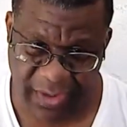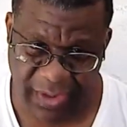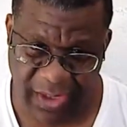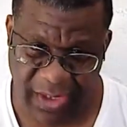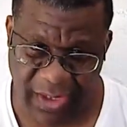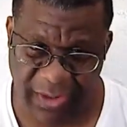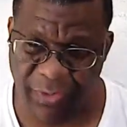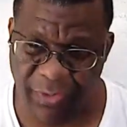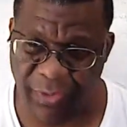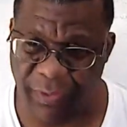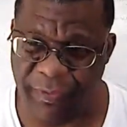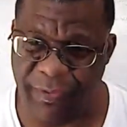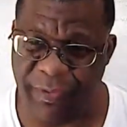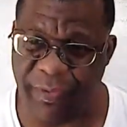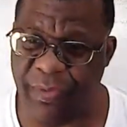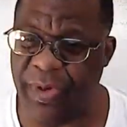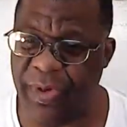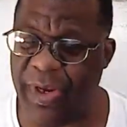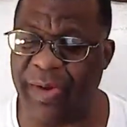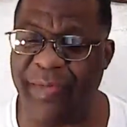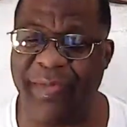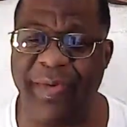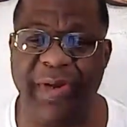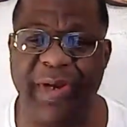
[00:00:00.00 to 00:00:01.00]
I grow food
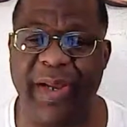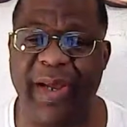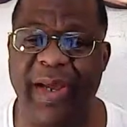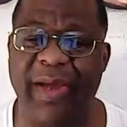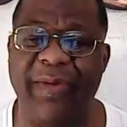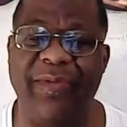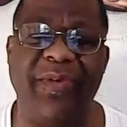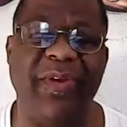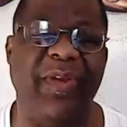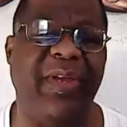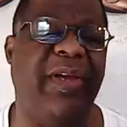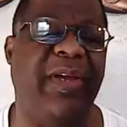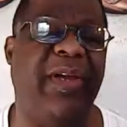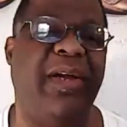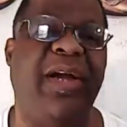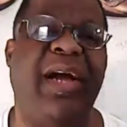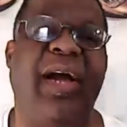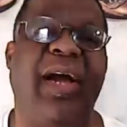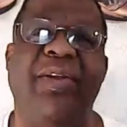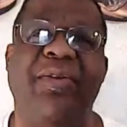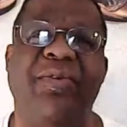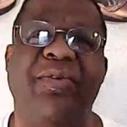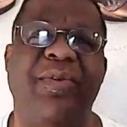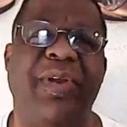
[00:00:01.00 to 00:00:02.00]
every year.
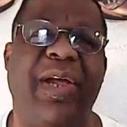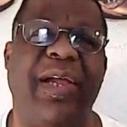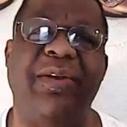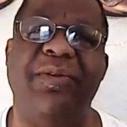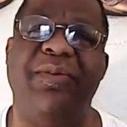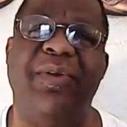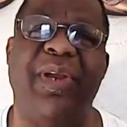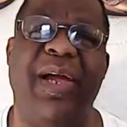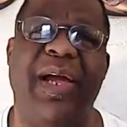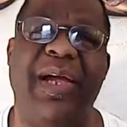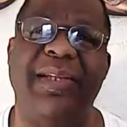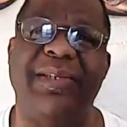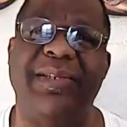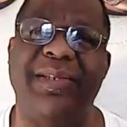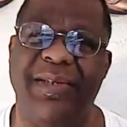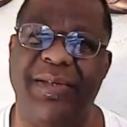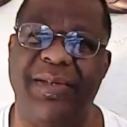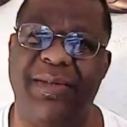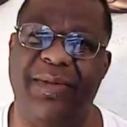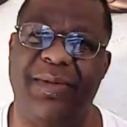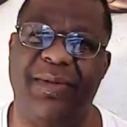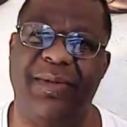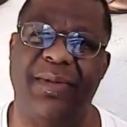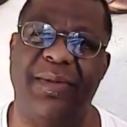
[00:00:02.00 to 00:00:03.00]
I do not
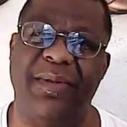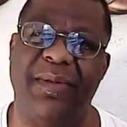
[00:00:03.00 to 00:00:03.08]
till.